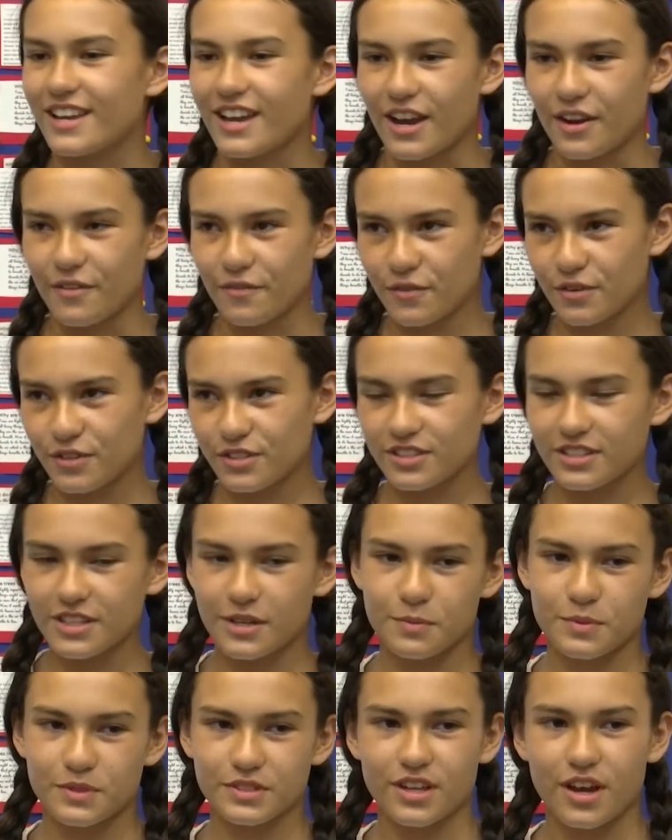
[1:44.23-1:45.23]
Our first
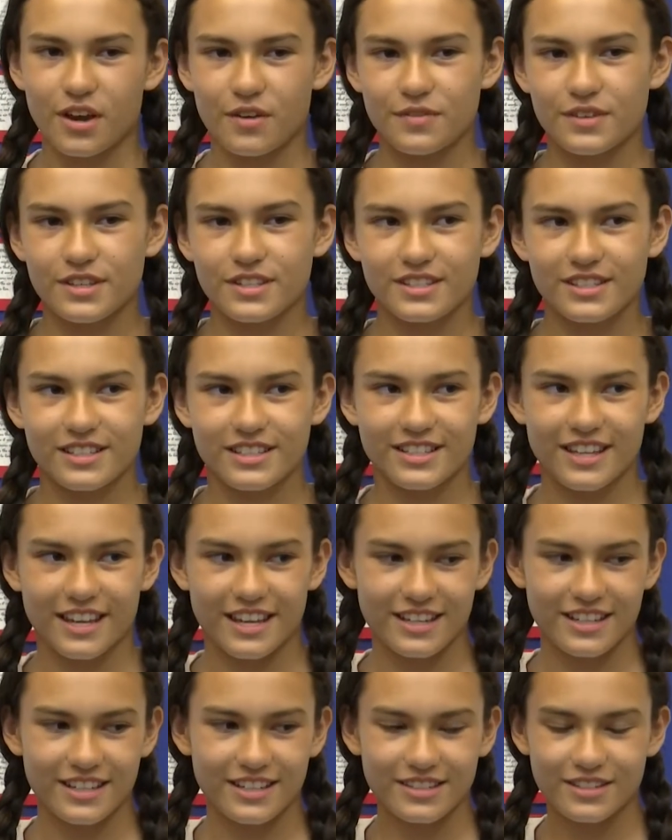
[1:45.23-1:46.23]
step was obviously
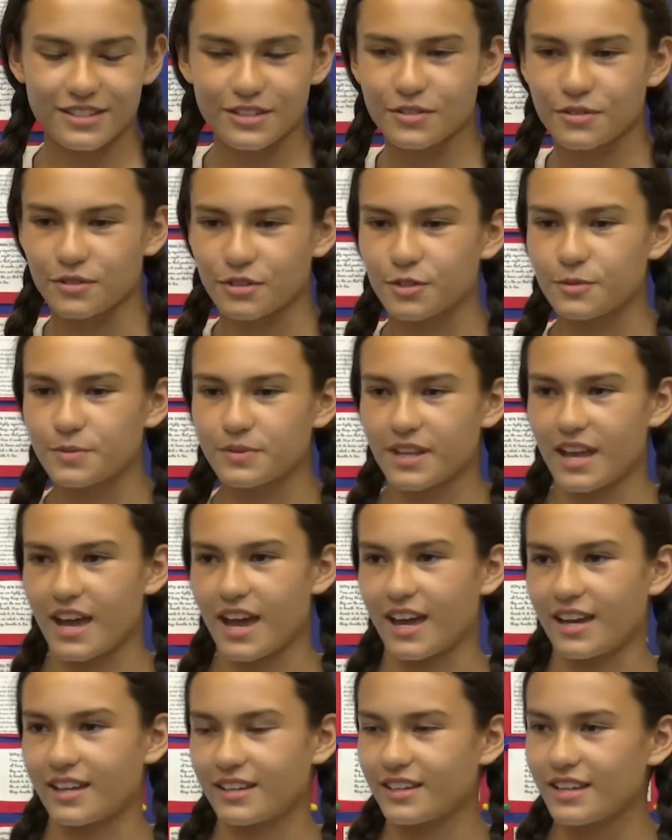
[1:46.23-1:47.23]
getting into groups
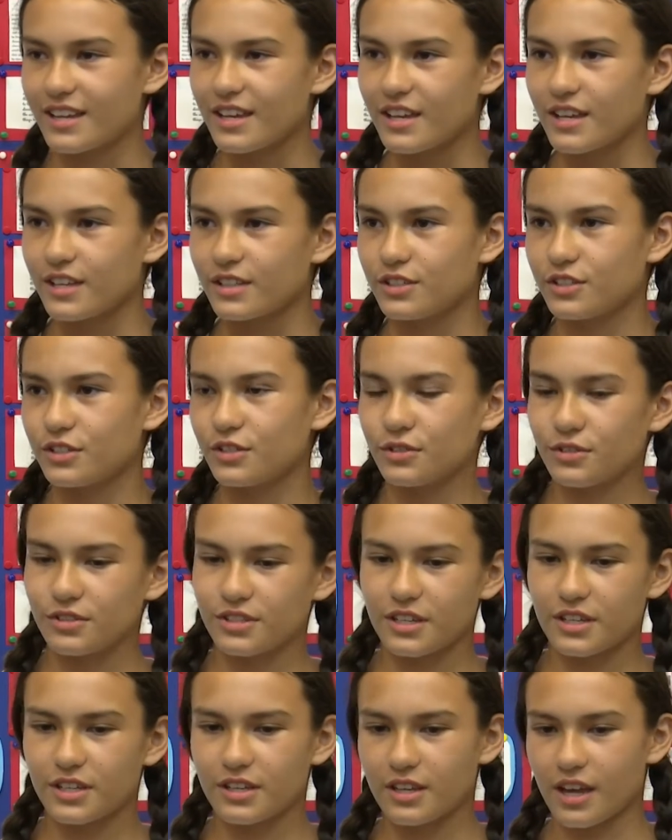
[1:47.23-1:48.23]
and
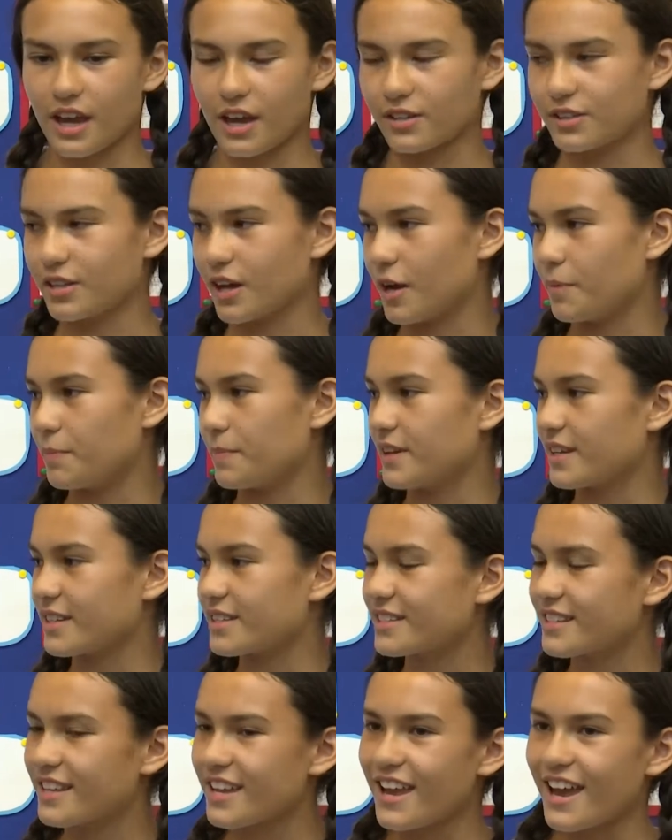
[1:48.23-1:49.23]
choosing our
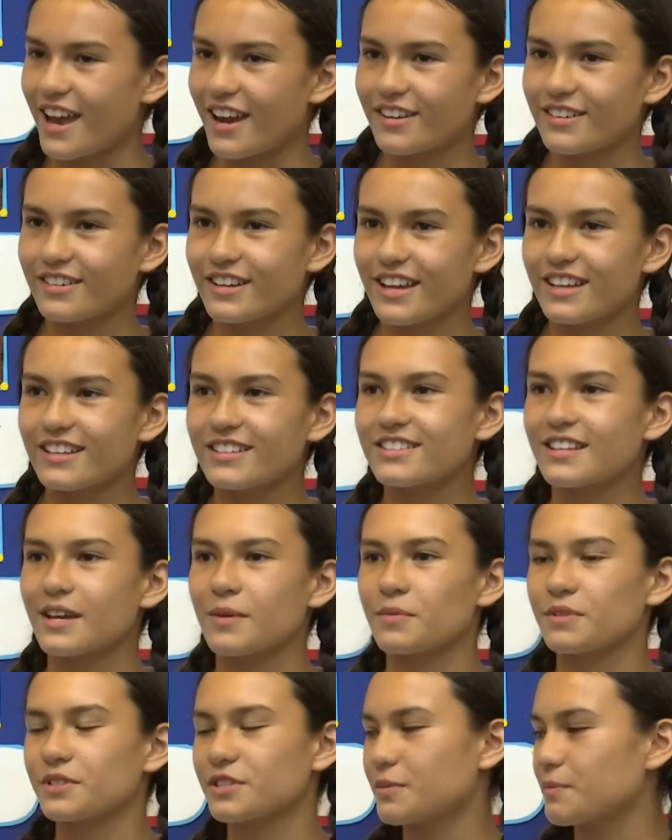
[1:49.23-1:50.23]
topics. Our next
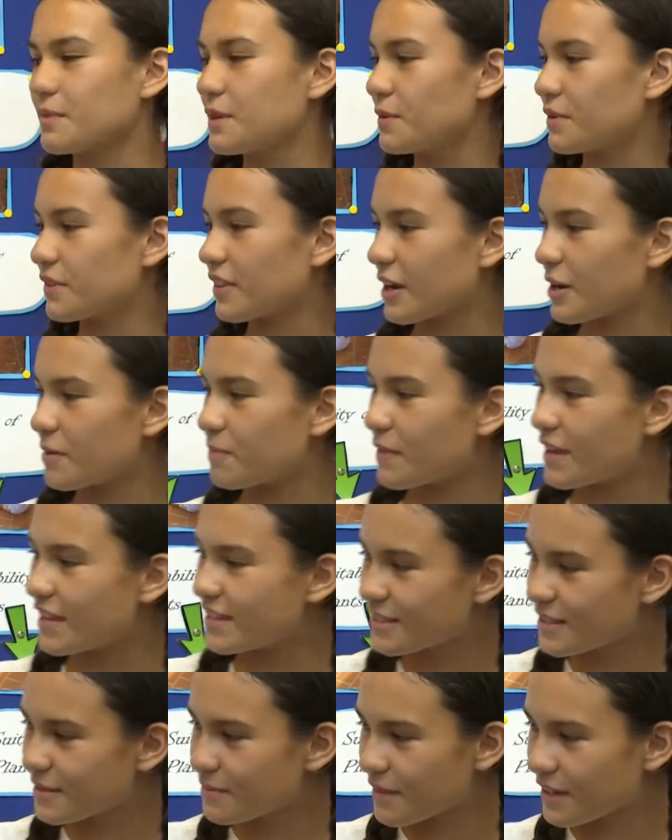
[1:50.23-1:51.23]
step was to meet with our
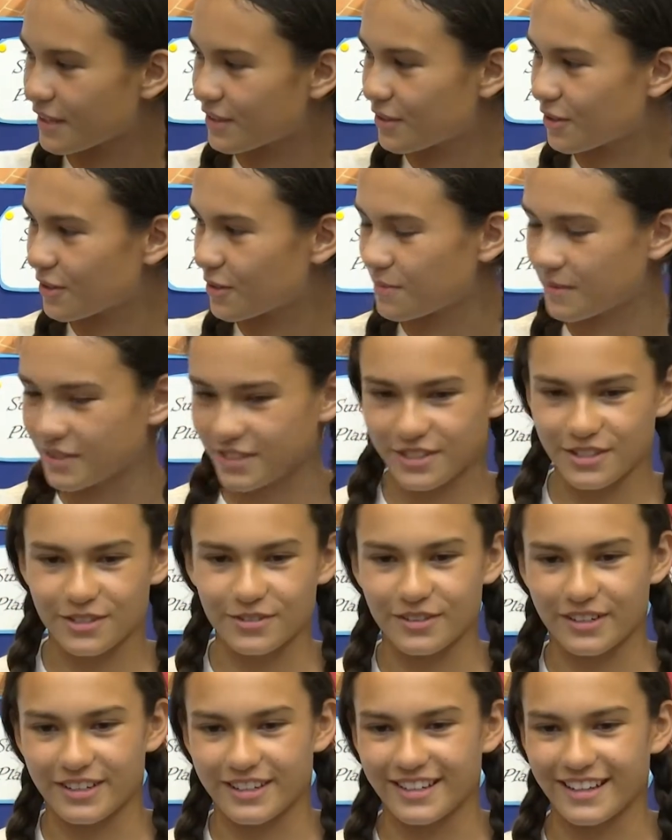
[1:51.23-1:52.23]
amazing mentor, Miss
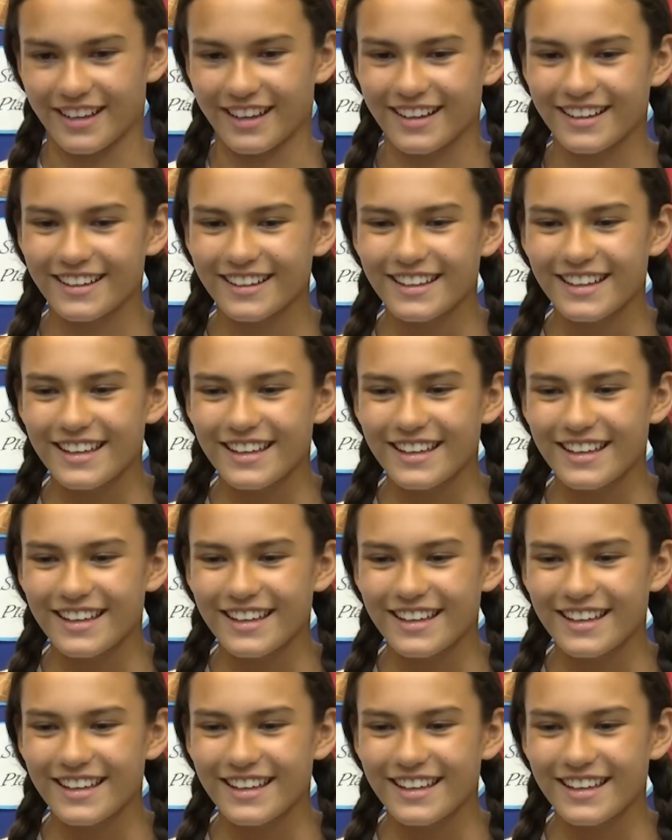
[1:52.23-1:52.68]
Dorinda.